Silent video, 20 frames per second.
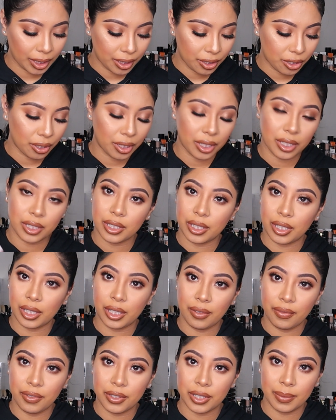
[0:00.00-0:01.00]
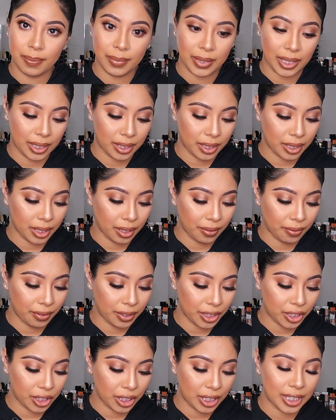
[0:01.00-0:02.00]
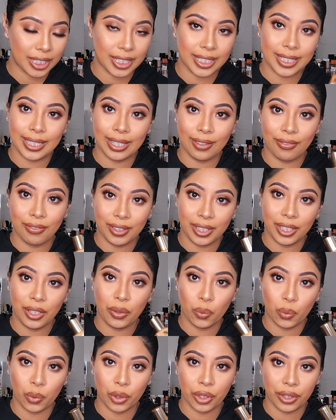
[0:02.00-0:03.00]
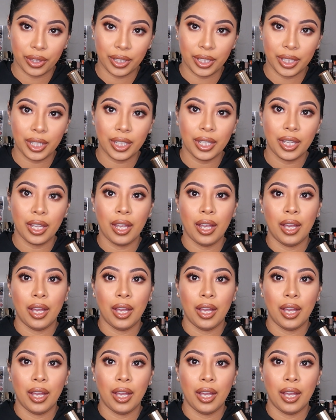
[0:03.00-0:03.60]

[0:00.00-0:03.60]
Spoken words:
So it's going to give you some nice coverage. It's definitely worth it.